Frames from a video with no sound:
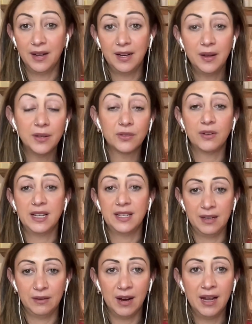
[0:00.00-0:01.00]
I know it's
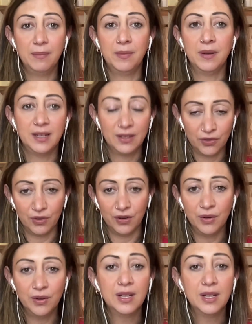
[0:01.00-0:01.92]
crazy, right? But it's true.